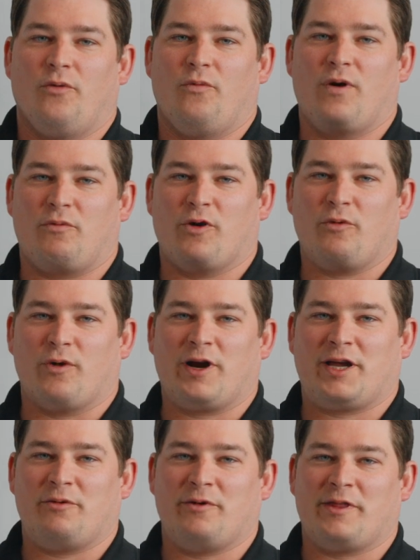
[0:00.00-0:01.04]
When we're
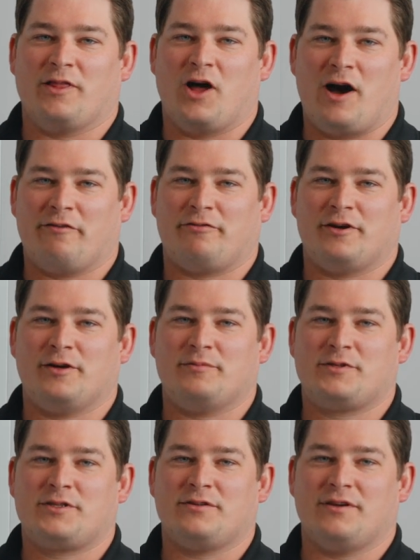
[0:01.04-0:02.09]
working with law
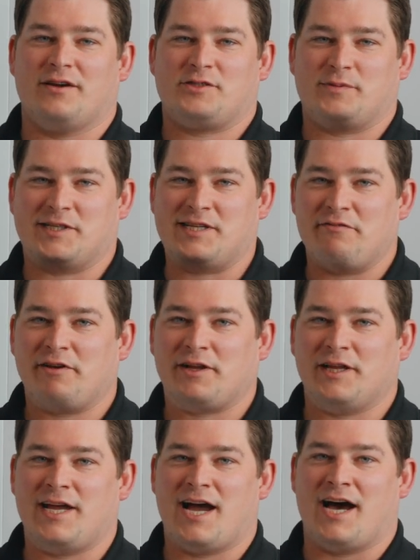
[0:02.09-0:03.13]
firms,
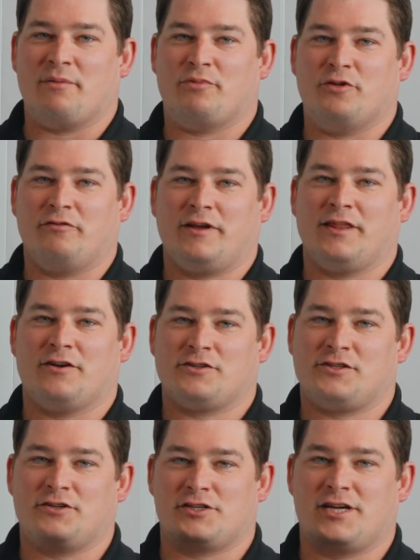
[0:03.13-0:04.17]
specifically on improving their
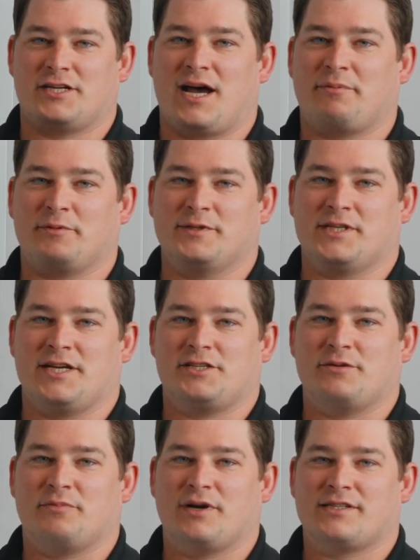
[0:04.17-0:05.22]
search engine
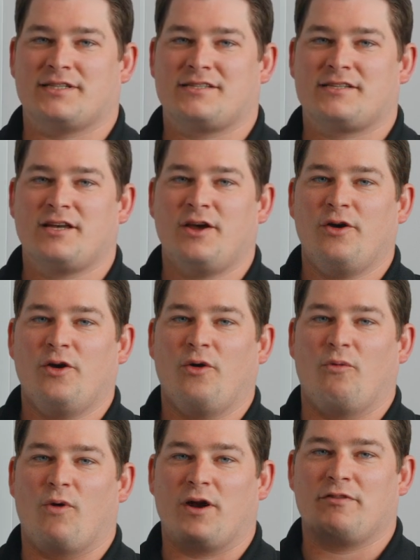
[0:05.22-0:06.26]
optimization presence,
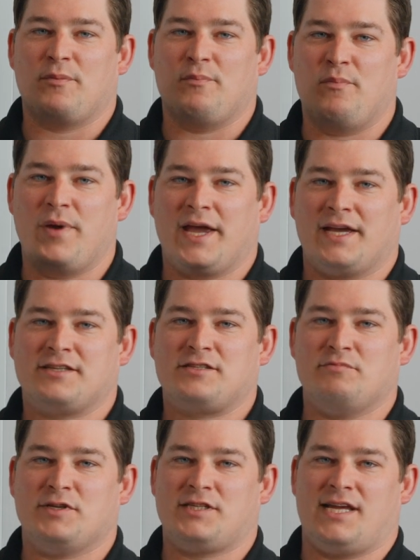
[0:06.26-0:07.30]
one of the biggest
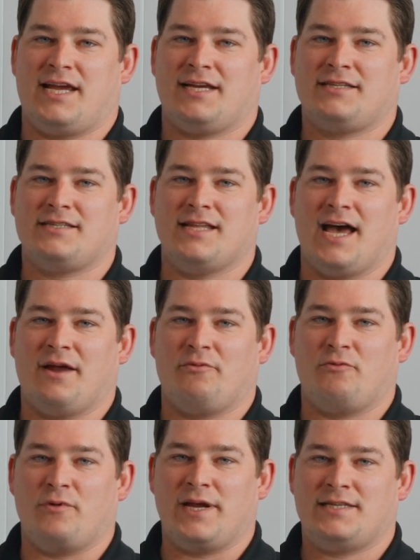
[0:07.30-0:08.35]
mistakes that
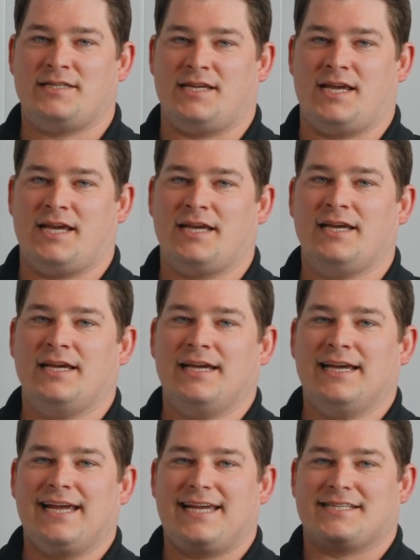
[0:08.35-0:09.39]
we see
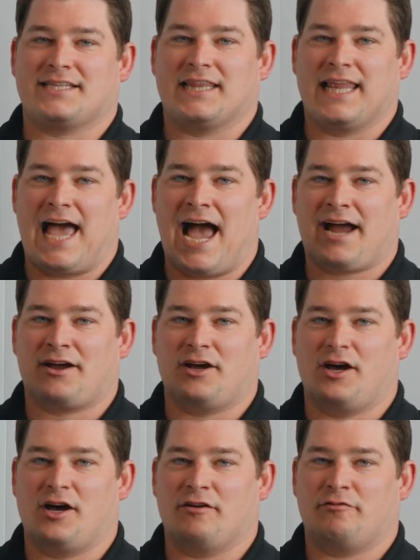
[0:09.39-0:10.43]
is lack
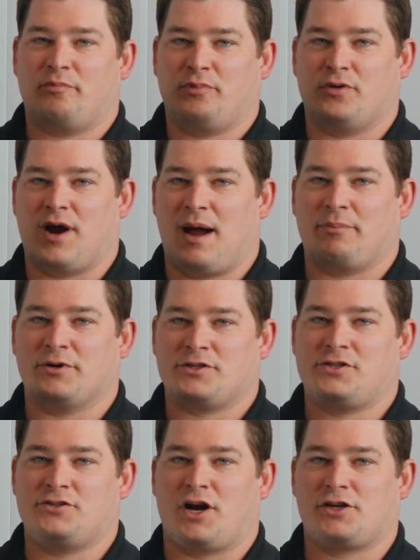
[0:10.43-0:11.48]
of proper
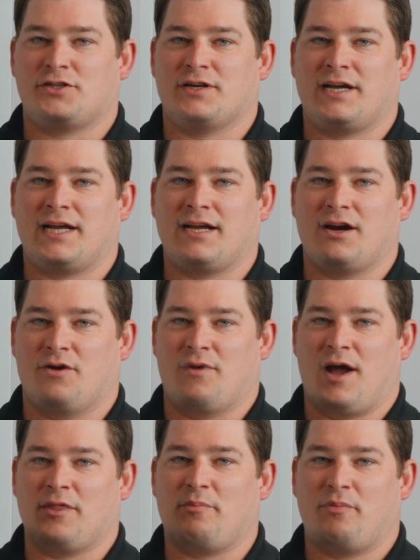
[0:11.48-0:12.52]
structuring
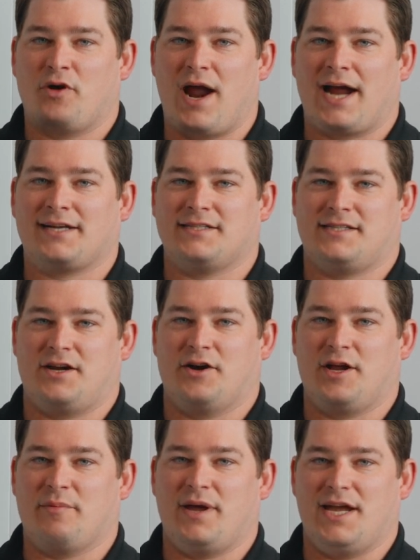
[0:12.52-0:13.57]
around the practice
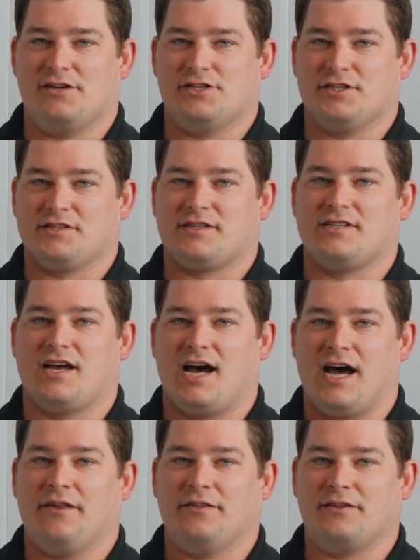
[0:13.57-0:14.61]
area pages
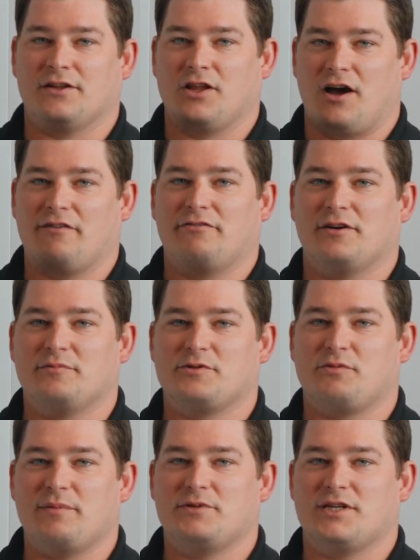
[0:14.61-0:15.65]
on the law firm's
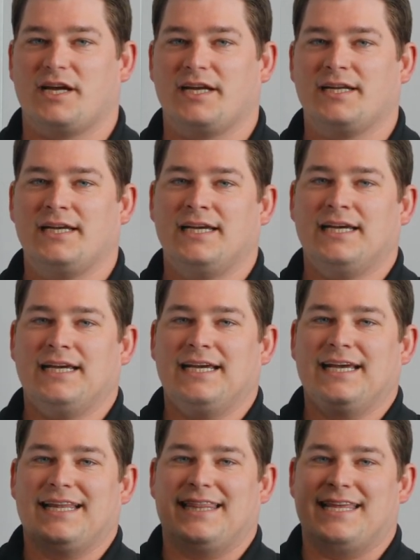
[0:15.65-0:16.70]
website.
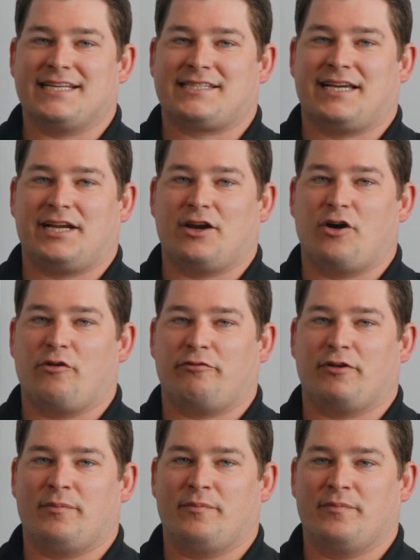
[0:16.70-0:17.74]
This can go
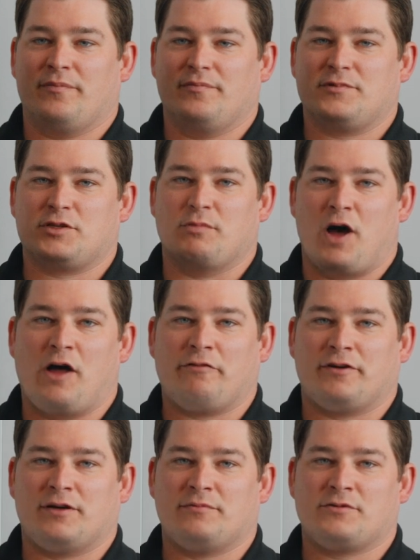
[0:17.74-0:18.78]
from small
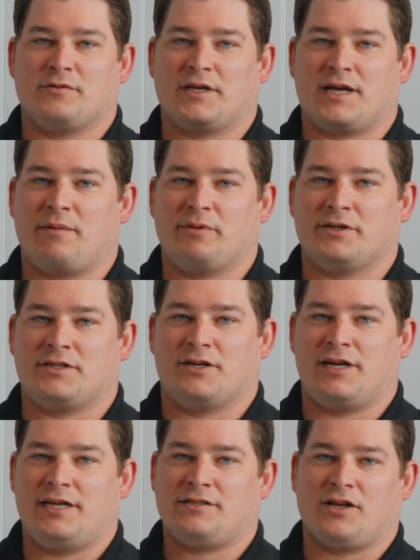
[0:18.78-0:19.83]
firms with a couple
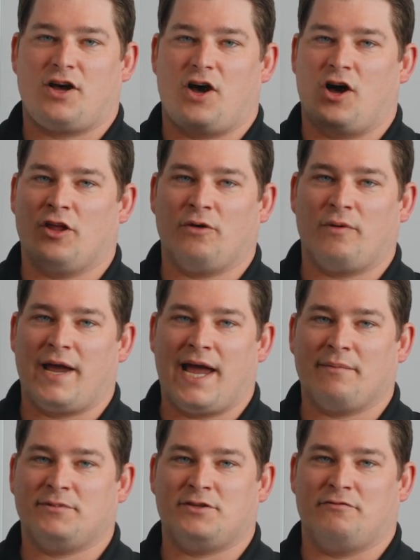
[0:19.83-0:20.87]
attorneys all the way
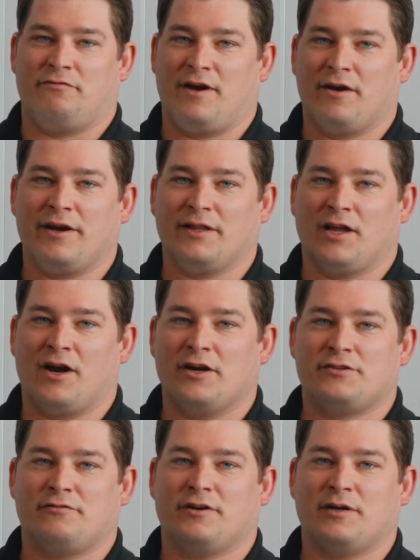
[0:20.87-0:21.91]
up to very
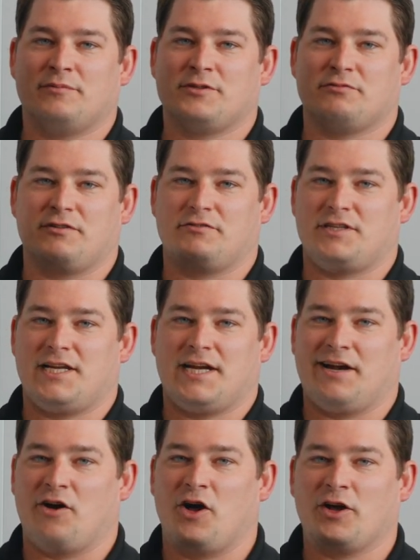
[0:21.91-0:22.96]
large firms. We've seen it
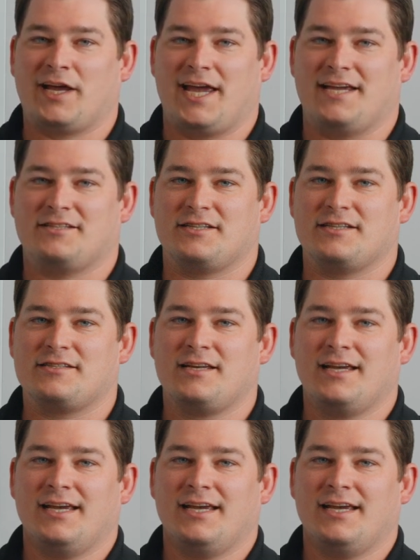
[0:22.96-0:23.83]
in all cases.